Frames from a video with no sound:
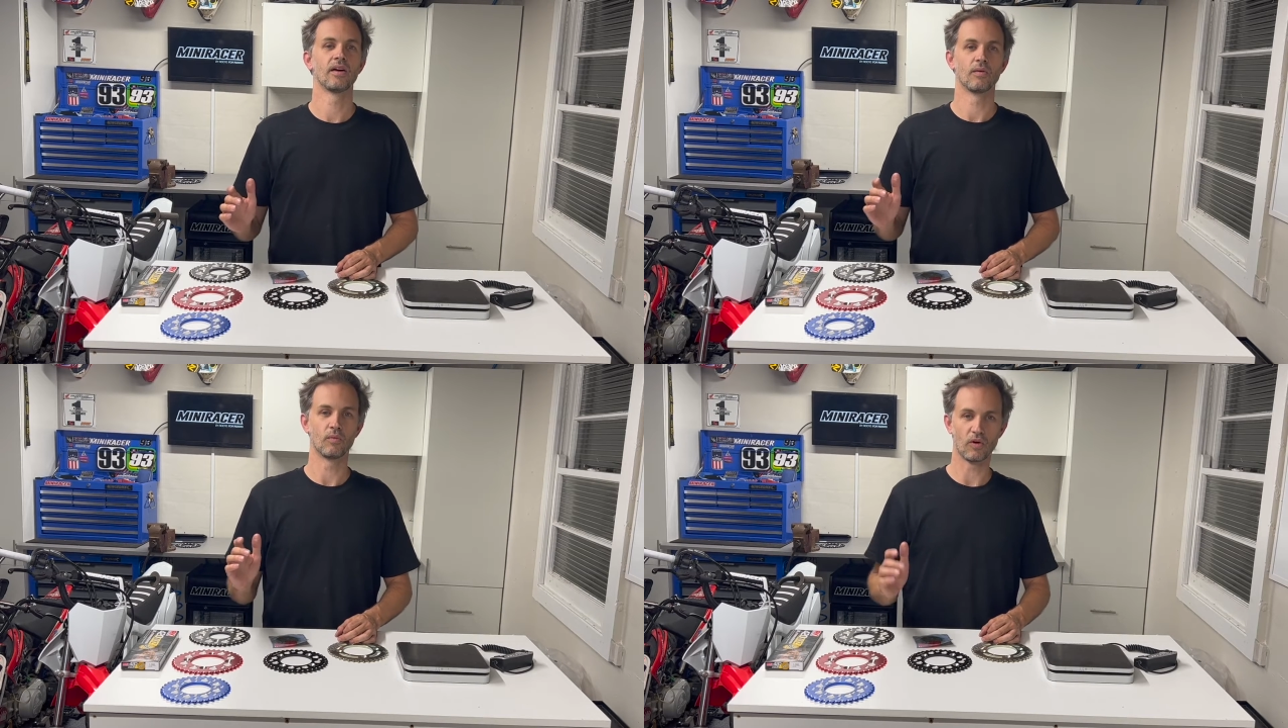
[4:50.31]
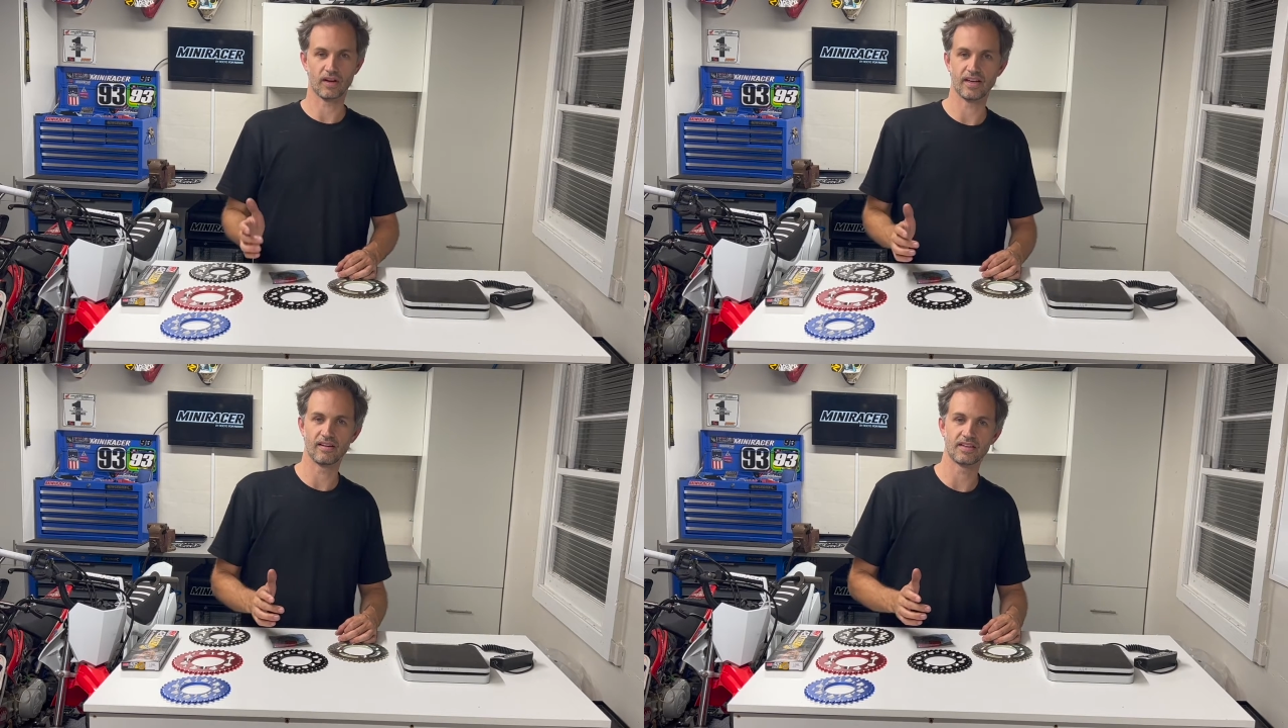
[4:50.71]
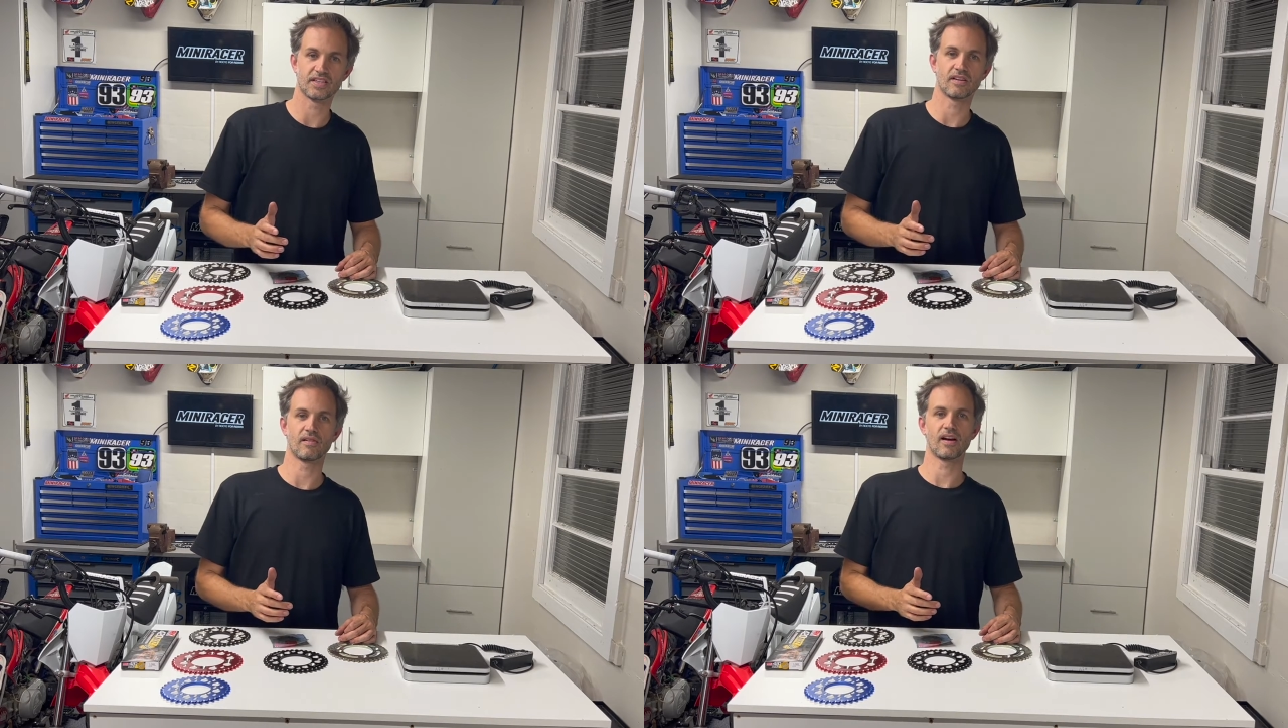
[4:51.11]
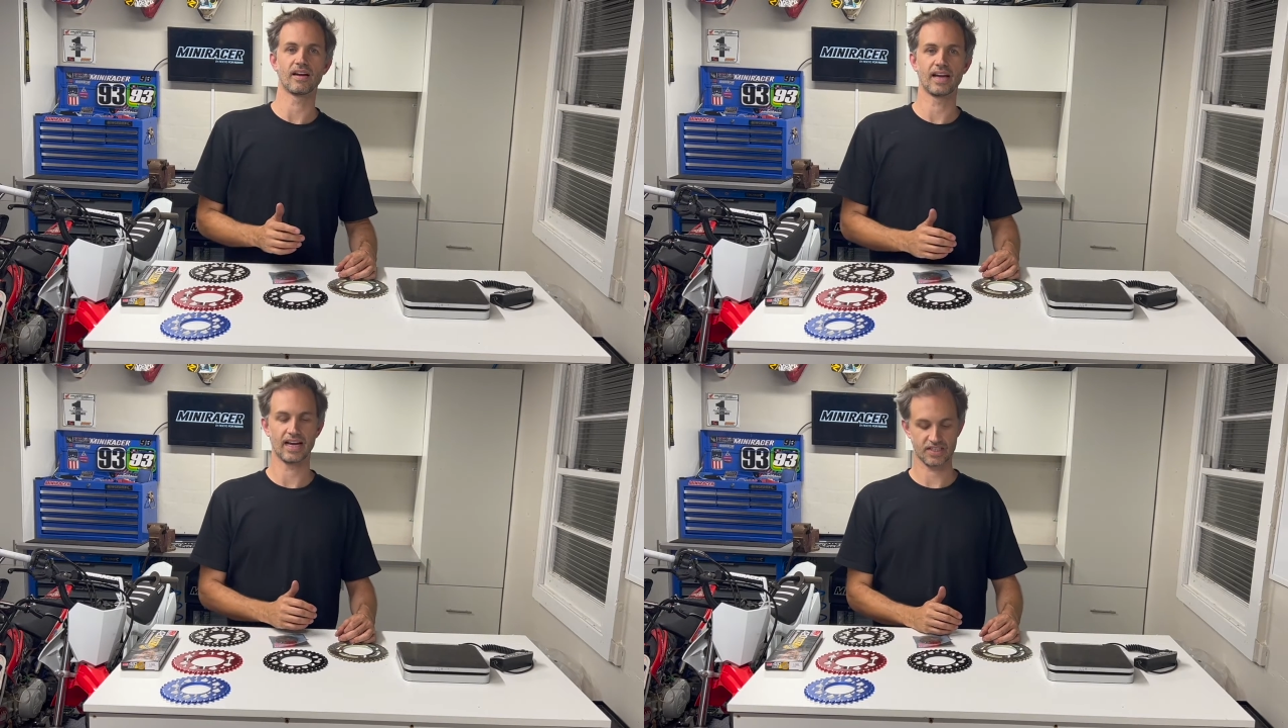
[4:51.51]
what gearing should I run and
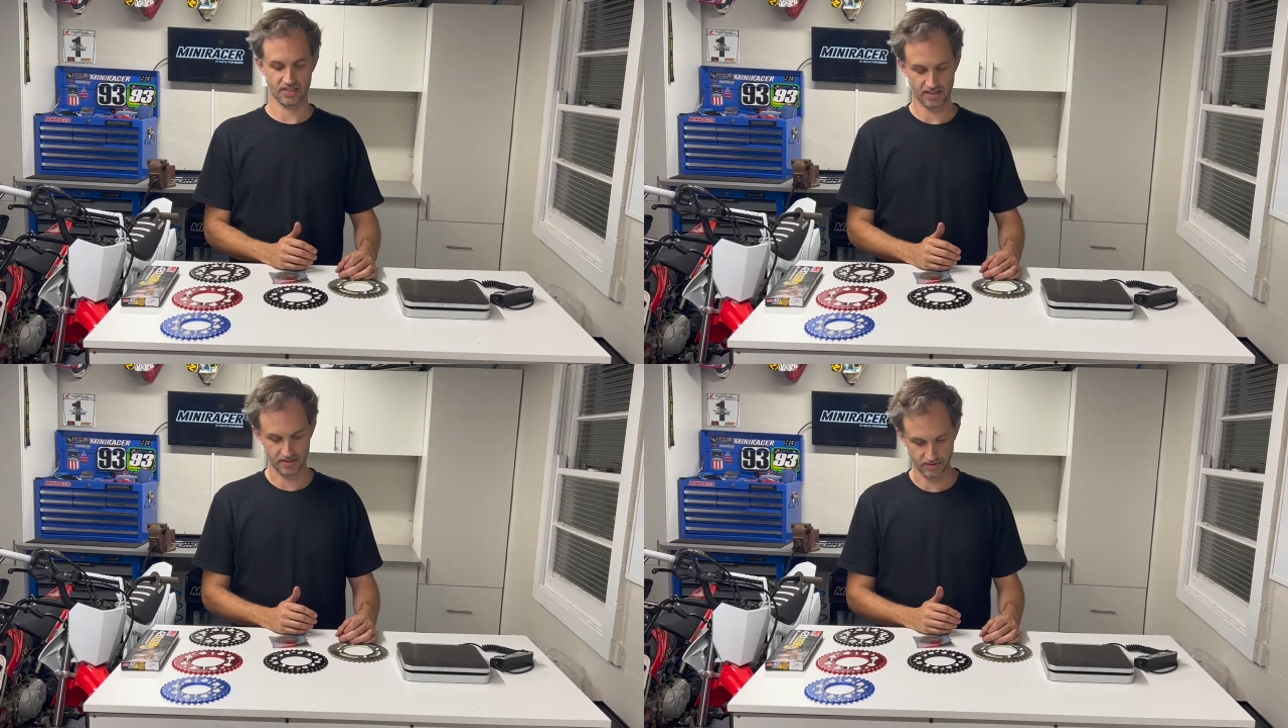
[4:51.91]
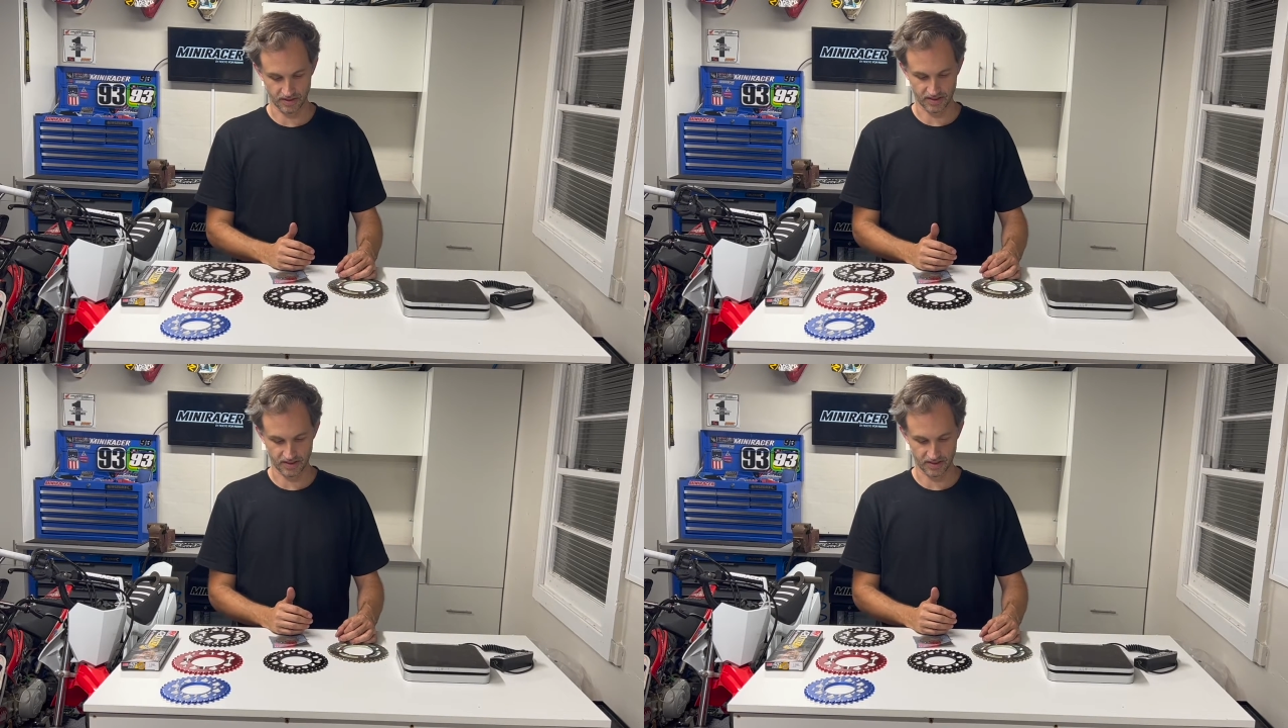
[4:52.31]
how should I do it?